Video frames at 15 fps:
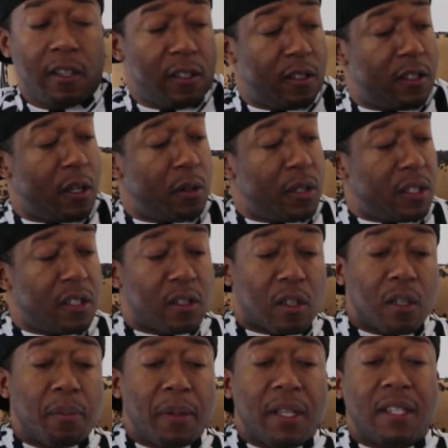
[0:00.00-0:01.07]
So this is
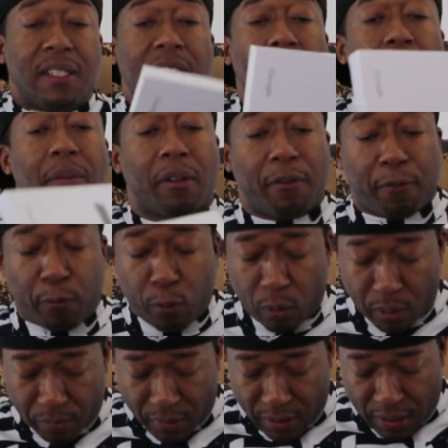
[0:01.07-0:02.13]
going to be in tablet
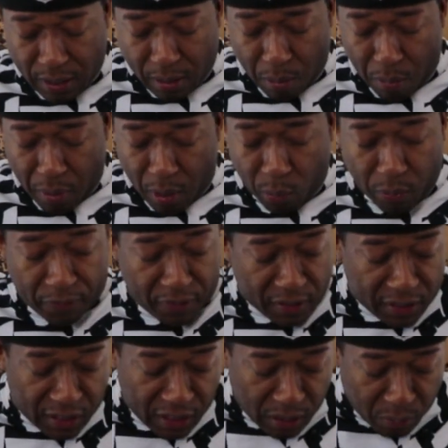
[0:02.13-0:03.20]
form, but with the
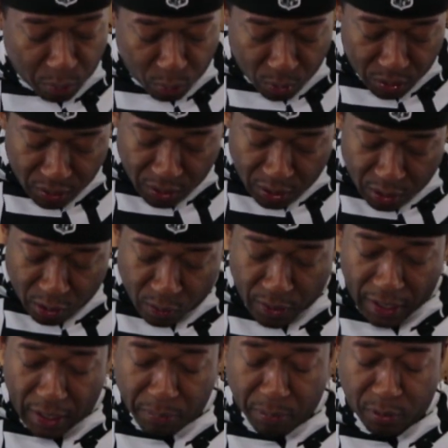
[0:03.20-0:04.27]
keyboard, you're
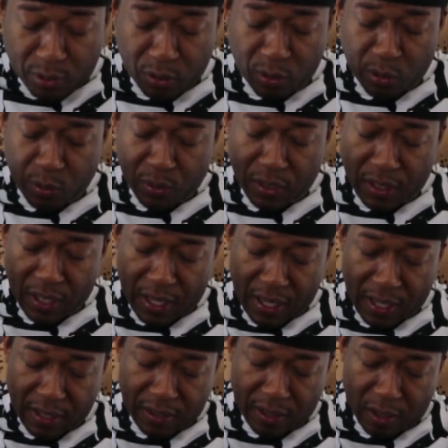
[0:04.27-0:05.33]
able to use it
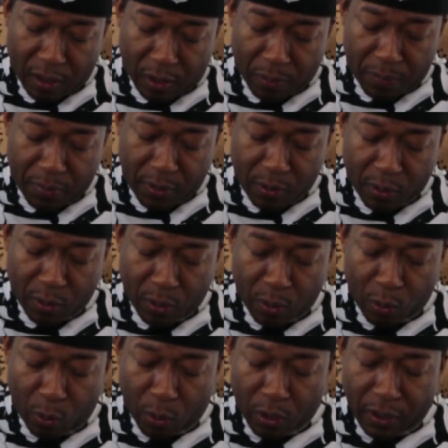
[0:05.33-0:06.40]
as a computer
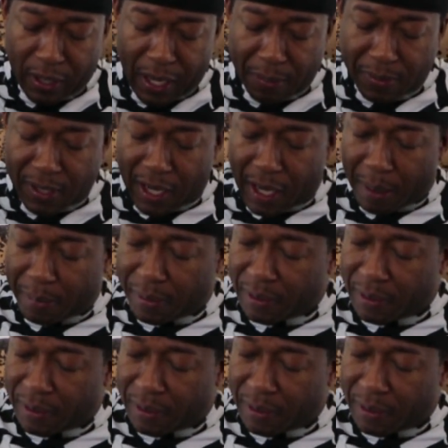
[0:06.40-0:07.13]
or a laptop.